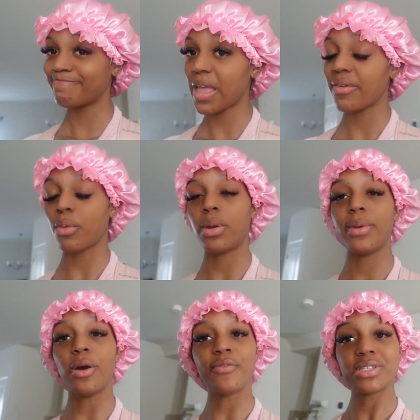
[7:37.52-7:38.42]
If I want to
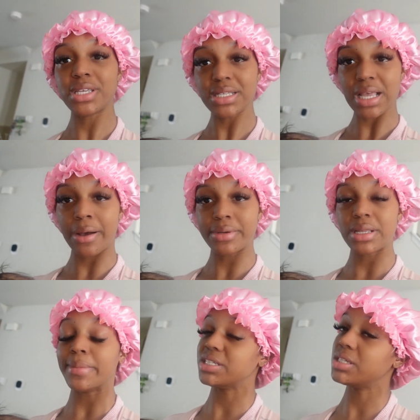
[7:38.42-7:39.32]
be gone for six hours,
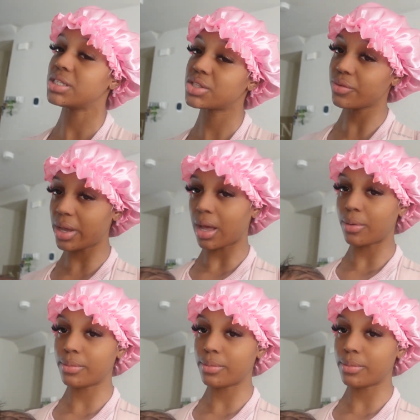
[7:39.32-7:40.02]
that means she needs three